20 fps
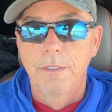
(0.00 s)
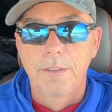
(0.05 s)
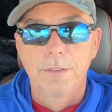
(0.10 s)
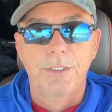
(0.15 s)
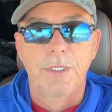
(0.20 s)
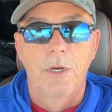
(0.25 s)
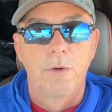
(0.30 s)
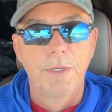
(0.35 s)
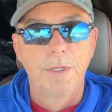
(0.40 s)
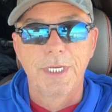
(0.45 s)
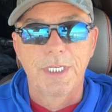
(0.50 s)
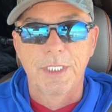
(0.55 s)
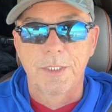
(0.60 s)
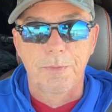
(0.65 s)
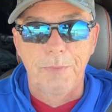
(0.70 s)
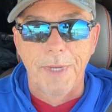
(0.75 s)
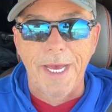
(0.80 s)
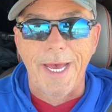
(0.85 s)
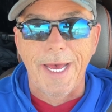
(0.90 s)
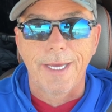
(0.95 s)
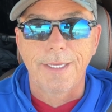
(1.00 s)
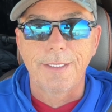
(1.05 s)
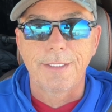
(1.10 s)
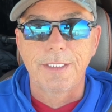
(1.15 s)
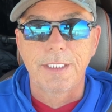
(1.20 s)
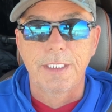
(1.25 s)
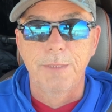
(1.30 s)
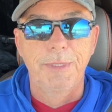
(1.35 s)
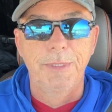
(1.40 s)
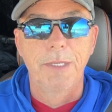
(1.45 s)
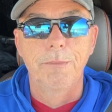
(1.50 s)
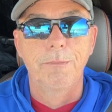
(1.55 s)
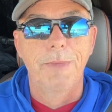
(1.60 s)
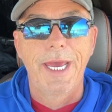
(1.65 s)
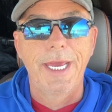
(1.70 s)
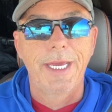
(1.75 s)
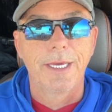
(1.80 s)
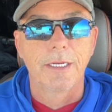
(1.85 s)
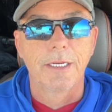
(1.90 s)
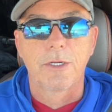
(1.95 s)
don't expect to be
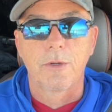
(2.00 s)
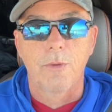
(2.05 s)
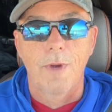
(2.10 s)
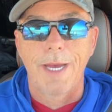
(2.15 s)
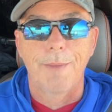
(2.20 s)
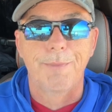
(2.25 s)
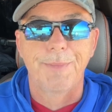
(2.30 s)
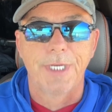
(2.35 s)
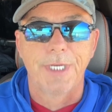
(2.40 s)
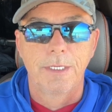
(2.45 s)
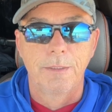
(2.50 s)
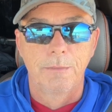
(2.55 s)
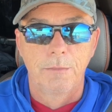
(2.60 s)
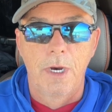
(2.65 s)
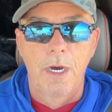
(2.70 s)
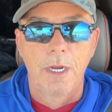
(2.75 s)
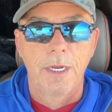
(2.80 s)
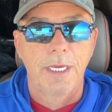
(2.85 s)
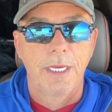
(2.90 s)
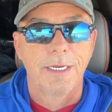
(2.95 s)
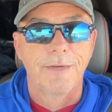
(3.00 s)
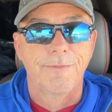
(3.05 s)
making a crap ton of money.